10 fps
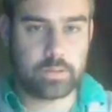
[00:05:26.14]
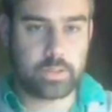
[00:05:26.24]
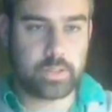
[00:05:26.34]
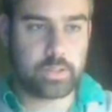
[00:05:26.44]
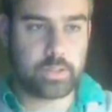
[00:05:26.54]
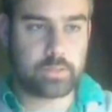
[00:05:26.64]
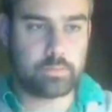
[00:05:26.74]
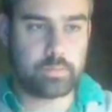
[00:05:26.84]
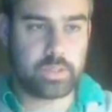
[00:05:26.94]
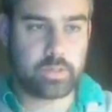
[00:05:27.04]
And
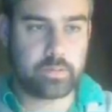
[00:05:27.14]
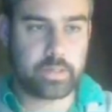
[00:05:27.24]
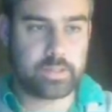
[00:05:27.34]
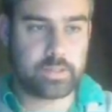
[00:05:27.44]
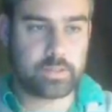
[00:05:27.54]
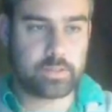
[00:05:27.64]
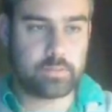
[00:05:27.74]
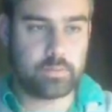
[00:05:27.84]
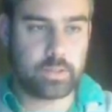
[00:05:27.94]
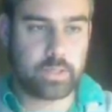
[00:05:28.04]
redirect it to
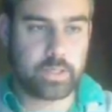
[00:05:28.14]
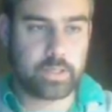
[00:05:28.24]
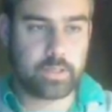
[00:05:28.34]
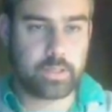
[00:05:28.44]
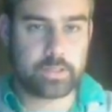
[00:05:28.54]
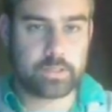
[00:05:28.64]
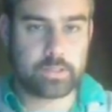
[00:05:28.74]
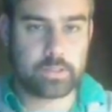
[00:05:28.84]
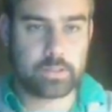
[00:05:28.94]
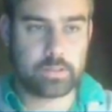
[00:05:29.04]
Liliana.
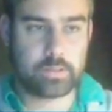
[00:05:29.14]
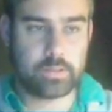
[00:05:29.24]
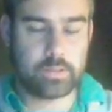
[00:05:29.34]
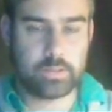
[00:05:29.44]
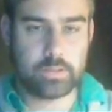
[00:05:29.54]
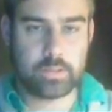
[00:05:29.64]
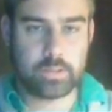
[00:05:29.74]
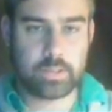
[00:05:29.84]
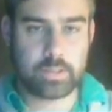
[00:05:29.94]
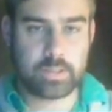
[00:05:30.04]
Yes.
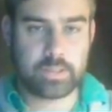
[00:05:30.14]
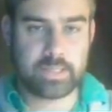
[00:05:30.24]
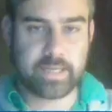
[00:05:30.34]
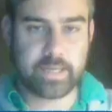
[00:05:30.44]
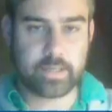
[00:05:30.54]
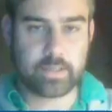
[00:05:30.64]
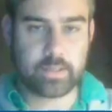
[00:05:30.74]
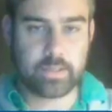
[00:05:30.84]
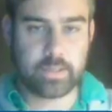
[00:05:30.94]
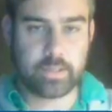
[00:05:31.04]
Then attack
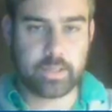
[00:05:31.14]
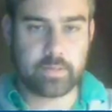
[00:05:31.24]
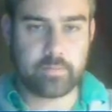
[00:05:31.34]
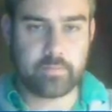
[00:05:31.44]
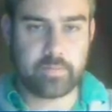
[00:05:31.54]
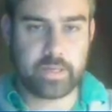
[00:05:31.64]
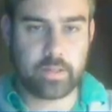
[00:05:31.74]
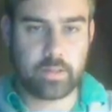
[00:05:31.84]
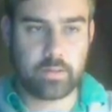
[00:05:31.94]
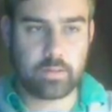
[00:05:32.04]
Liliana of the
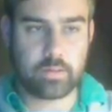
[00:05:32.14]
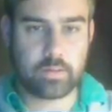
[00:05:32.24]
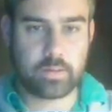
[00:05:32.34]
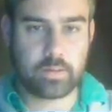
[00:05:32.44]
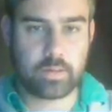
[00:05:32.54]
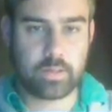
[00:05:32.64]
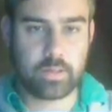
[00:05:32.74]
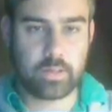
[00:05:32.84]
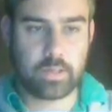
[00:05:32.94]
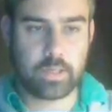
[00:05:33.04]
Veil.
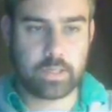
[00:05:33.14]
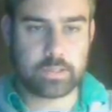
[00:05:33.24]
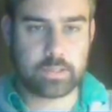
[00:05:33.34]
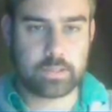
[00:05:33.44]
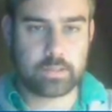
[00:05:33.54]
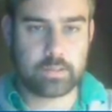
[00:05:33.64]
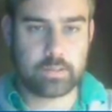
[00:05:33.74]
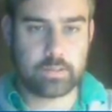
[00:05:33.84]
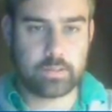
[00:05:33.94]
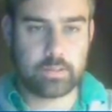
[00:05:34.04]
Yes.
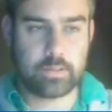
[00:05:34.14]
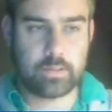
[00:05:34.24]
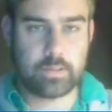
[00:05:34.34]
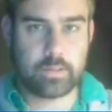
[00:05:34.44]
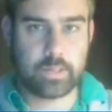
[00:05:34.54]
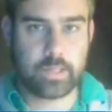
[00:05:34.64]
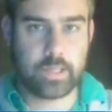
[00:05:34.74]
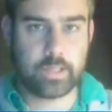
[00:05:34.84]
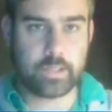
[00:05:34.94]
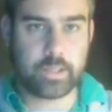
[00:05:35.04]

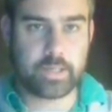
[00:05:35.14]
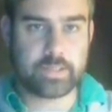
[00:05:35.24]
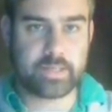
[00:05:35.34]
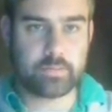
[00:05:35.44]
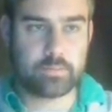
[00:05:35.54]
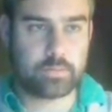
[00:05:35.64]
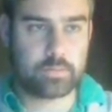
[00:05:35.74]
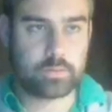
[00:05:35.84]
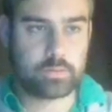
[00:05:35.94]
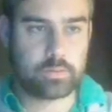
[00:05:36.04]
And Liliana's down.
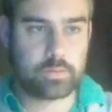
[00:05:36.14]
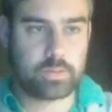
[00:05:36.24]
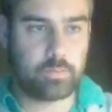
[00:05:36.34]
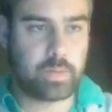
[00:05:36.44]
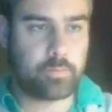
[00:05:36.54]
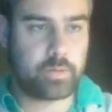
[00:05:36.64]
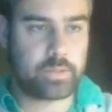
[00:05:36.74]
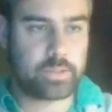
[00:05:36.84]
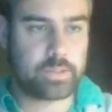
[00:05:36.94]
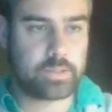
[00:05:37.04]
So my
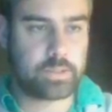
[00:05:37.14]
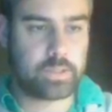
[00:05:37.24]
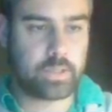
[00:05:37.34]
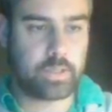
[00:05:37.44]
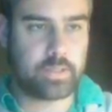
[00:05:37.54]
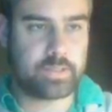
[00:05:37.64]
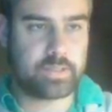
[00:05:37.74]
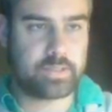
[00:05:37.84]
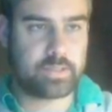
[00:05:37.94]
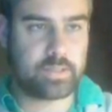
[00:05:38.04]
opponent
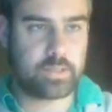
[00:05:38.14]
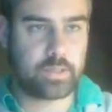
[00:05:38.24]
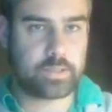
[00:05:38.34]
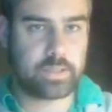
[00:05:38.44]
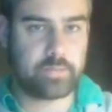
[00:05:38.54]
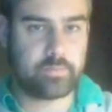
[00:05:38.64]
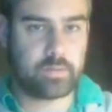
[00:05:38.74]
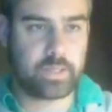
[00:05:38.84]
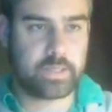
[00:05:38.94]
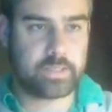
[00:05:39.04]
does not have a
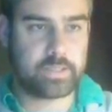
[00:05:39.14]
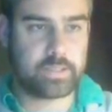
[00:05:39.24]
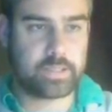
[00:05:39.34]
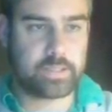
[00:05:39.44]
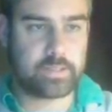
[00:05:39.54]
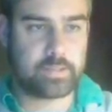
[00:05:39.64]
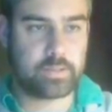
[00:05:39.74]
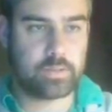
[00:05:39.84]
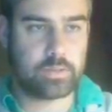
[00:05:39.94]
land in hand.